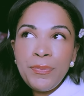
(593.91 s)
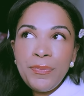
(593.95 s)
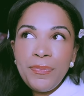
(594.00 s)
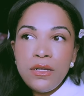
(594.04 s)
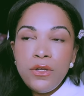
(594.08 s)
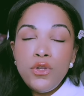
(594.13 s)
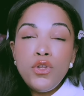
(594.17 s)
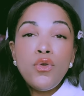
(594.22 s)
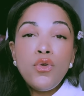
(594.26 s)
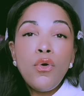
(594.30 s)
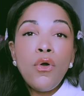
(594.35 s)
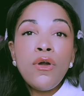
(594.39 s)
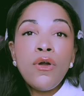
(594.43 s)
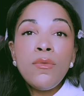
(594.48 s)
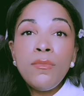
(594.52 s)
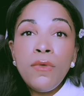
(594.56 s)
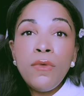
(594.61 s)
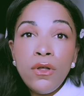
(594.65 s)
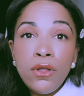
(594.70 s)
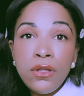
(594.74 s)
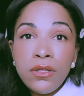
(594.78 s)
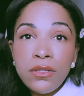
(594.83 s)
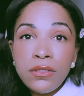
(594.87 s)

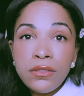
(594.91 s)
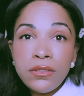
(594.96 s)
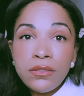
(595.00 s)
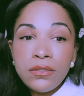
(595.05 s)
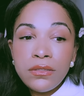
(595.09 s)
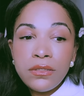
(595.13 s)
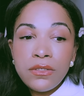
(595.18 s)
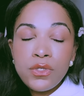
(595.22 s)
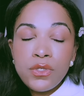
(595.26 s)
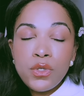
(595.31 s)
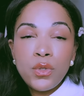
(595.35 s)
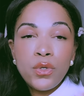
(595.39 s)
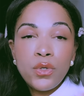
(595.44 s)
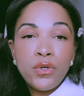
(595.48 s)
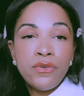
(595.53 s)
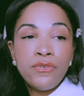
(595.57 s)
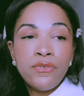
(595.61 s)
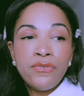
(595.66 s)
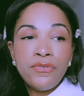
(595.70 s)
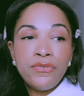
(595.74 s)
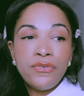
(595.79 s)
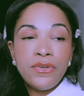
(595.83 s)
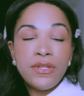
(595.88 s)
normal sort
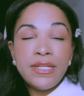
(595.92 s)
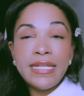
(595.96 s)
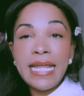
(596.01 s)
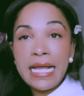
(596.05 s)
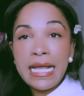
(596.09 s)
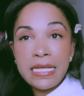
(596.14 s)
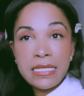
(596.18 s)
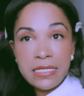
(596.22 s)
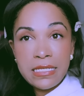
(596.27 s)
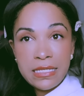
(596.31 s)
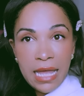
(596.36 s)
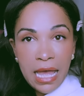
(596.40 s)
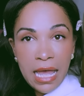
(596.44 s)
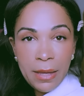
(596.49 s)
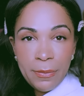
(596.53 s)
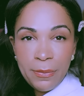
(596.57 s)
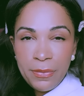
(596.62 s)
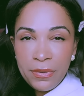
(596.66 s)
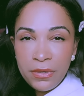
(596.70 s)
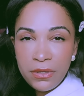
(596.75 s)
of next step.